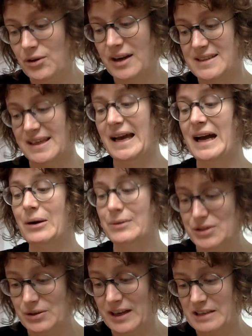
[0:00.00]
you guys are
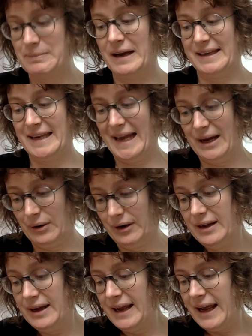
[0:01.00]
cowards, you guys back down.
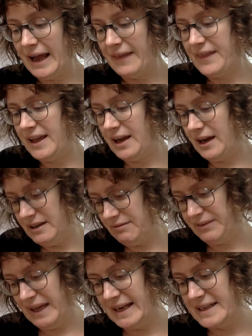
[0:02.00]
And they kind
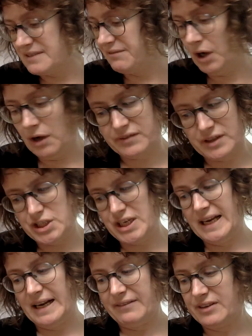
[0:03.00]
of get less involved in the
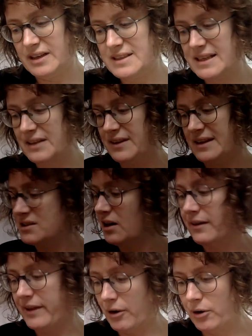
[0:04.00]
GLF, and instead they
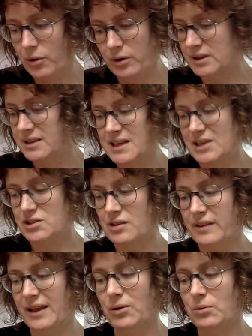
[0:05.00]
start their own organization
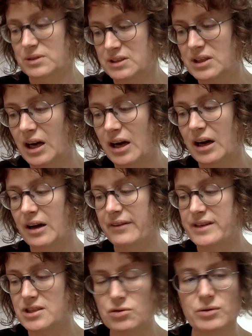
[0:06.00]
that they call STAR,
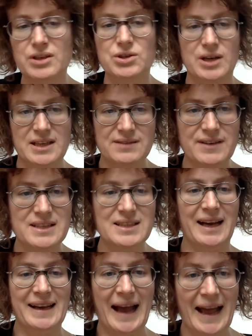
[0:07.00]
the Street
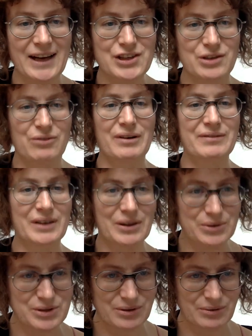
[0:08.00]
Transvestite Action
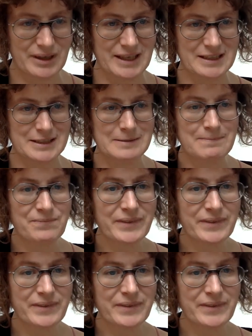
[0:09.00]
Revolutionaries.